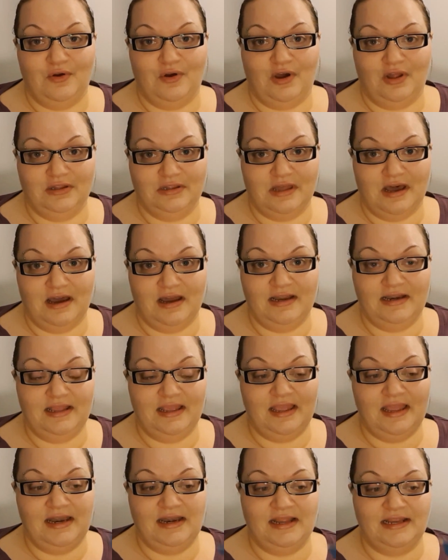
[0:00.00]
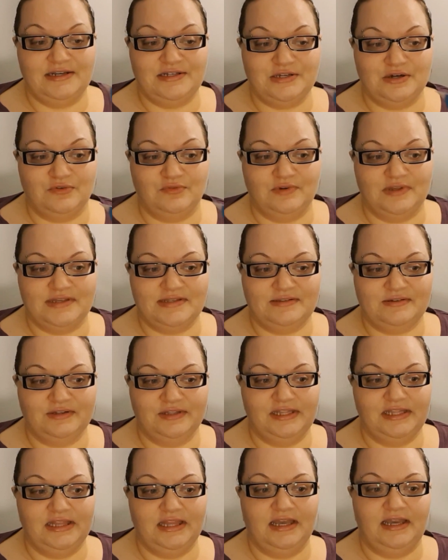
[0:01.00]
a lot and I don't
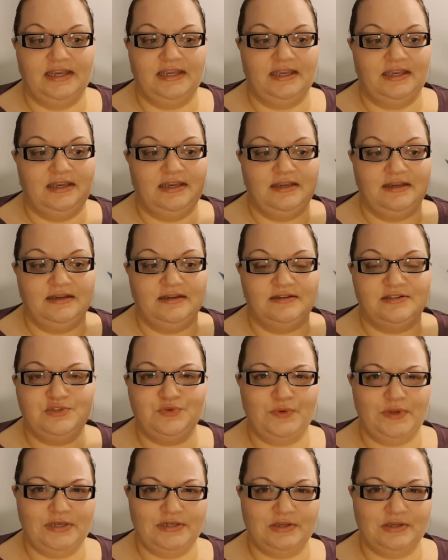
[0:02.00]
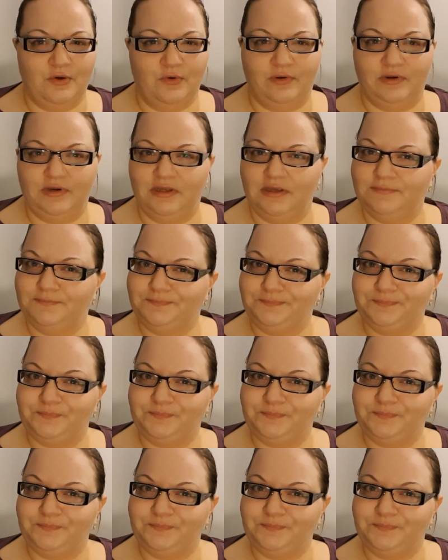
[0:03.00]
necessarily like sweetened coconut.